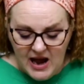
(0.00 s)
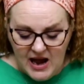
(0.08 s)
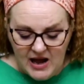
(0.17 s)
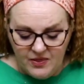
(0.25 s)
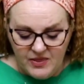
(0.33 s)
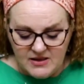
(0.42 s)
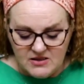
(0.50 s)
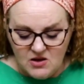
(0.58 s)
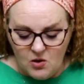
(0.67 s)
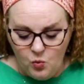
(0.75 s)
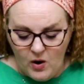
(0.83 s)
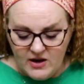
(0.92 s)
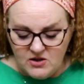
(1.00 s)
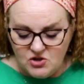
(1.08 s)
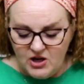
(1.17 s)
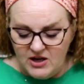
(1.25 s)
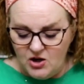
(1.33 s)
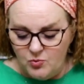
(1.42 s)
and that's a White
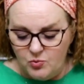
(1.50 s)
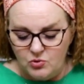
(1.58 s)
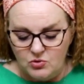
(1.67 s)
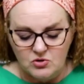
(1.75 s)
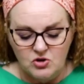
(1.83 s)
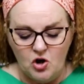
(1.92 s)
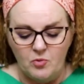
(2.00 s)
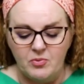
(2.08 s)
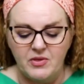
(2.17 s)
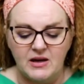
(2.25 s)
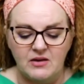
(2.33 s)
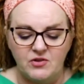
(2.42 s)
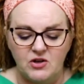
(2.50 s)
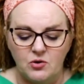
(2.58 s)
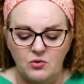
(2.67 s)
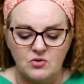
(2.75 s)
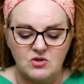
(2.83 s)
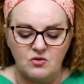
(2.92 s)
Jacob wool top that I've
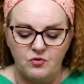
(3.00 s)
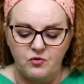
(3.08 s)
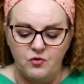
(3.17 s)
used